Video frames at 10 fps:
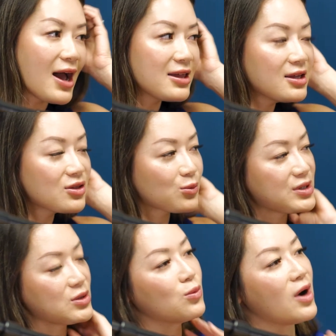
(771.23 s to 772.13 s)
I think the
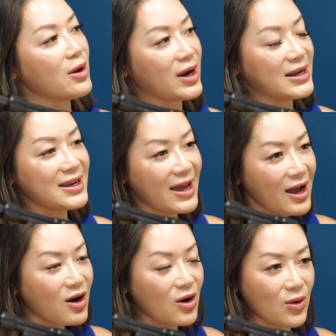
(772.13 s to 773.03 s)
reason why right
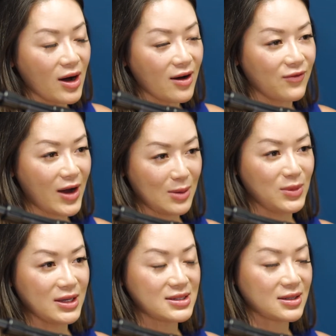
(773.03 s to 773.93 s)
now
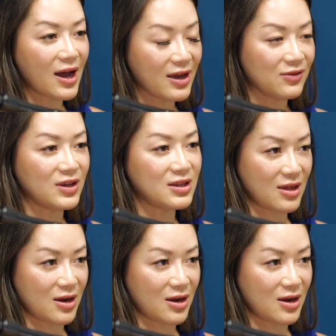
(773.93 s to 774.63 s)
vitamins and IV